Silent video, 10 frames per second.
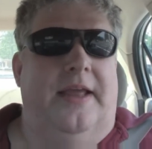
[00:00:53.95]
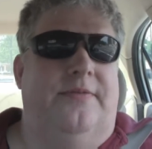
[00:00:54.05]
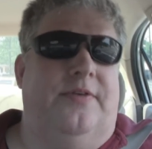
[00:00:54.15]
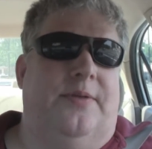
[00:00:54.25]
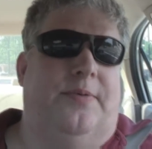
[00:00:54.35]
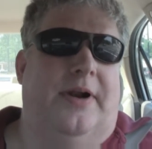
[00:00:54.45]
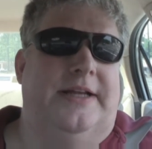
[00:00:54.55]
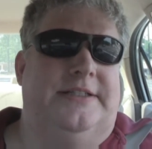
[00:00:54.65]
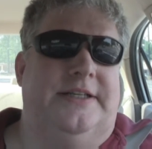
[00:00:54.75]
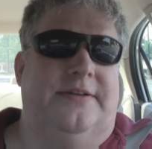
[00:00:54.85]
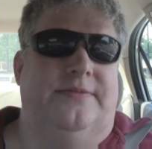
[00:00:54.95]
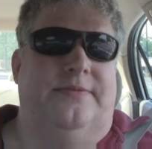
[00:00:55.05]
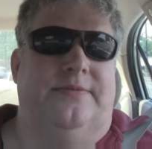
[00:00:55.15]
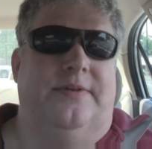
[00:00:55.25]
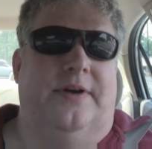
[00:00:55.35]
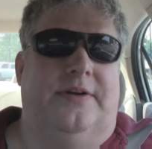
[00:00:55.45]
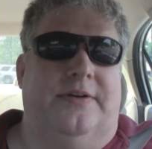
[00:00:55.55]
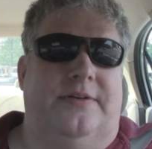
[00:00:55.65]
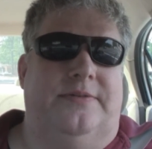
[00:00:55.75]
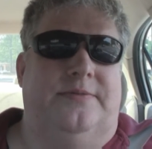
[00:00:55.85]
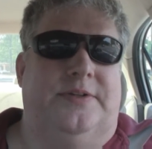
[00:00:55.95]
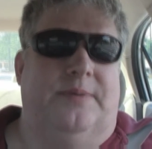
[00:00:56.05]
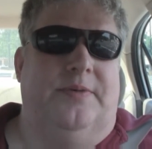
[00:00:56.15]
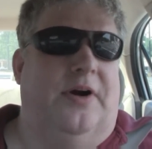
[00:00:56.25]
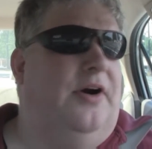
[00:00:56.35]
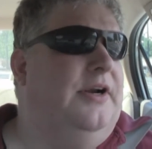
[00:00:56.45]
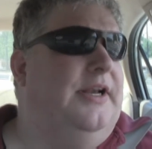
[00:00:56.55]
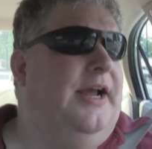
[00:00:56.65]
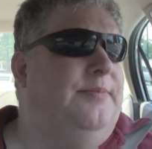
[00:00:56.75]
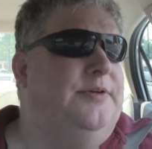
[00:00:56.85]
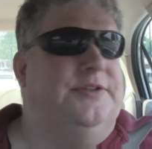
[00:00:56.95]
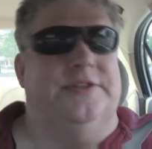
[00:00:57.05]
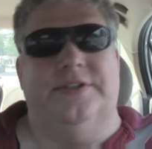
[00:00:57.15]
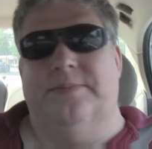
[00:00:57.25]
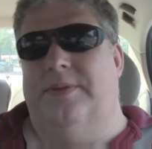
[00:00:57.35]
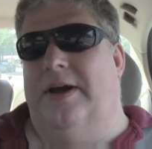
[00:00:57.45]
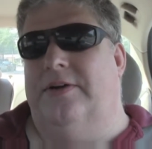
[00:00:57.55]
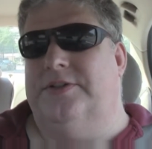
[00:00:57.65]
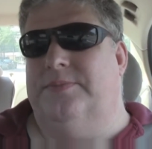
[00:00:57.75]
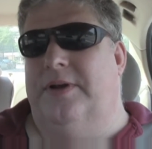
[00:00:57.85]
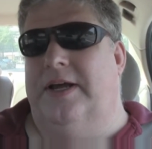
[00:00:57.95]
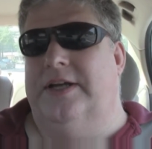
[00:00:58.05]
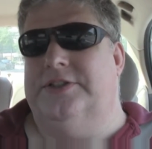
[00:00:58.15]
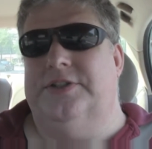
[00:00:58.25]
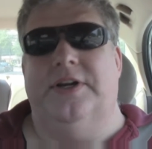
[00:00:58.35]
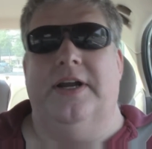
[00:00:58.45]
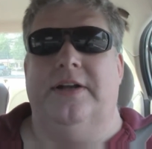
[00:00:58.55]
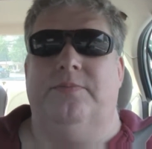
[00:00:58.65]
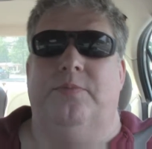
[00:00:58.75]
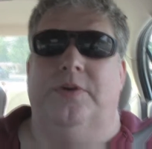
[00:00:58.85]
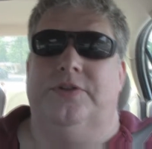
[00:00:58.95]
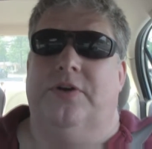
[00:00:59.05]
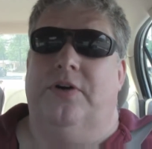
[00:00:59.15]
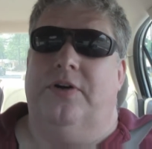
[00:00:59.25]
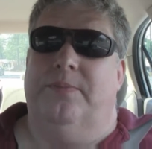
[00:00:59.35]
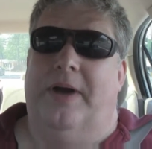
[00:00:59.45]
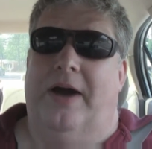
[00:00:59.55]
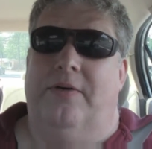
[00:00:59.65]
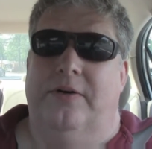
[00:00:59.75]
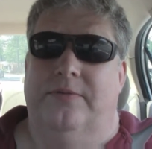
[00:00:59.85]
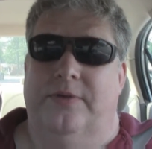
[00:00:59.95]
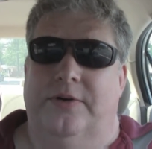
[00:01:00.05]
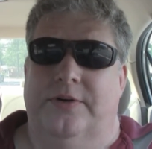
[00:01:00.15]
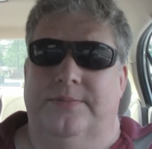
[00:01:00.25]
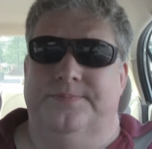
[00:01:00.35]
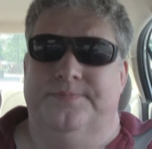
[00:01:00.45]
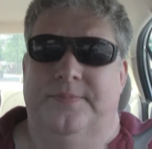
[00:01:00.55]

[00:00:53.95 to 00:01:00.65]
And for the price of uh, some car adapters and some power supplies, you can get what's called a power inverter.